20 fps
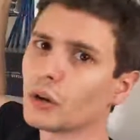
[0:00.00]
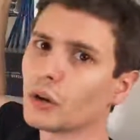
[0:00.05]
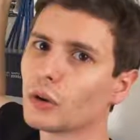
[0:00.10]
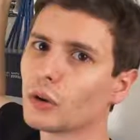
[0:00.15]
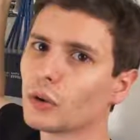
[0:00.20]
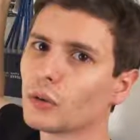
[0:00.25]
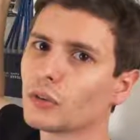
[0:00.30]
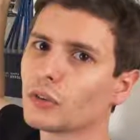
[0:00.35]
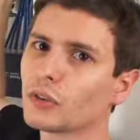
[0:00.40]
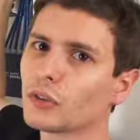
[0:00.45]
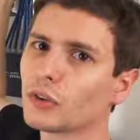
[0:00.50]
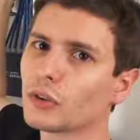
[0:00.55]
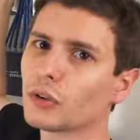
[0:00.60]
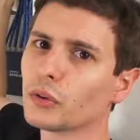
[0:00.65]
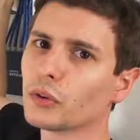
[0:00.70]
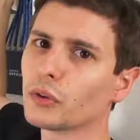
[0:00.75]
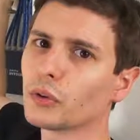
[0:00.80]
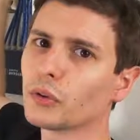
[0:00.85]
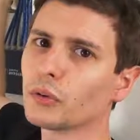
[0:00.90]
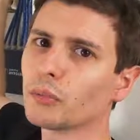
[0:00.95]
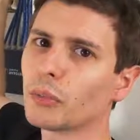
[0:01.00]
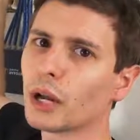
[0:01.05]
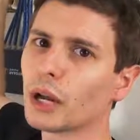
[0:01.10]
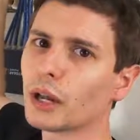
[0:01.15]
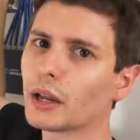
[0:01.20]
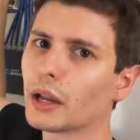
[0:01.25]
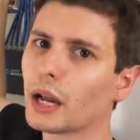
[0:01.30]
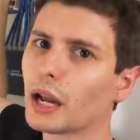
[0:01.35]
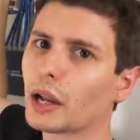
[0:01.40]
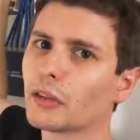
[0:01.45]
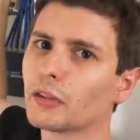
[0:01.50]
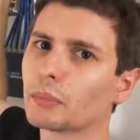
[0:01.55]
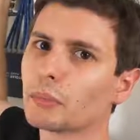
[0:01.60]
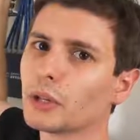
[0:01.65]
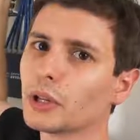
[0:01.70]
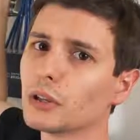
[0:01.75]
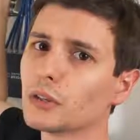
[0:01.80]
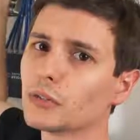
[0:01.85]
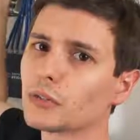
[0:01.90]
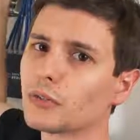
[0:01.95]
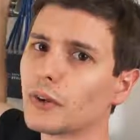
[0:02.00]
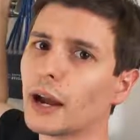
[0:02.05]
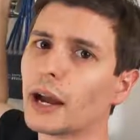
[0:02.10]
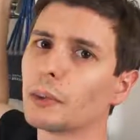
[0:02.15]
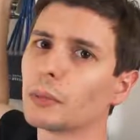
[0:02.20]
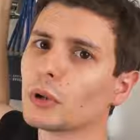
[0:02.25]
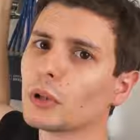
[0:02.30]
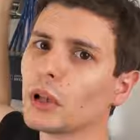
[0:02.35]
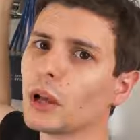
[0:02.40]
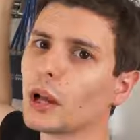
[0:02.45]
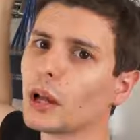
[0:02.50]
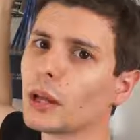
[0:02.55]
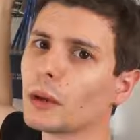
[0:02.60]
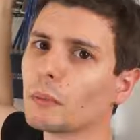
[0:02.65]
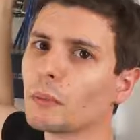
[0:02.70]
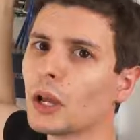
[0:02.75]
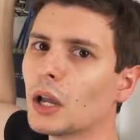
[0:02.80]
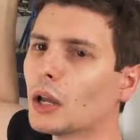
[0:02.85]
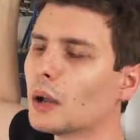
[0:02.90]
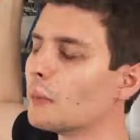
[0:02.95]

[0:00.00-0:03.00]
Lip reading: goes to my ISP's fiber line,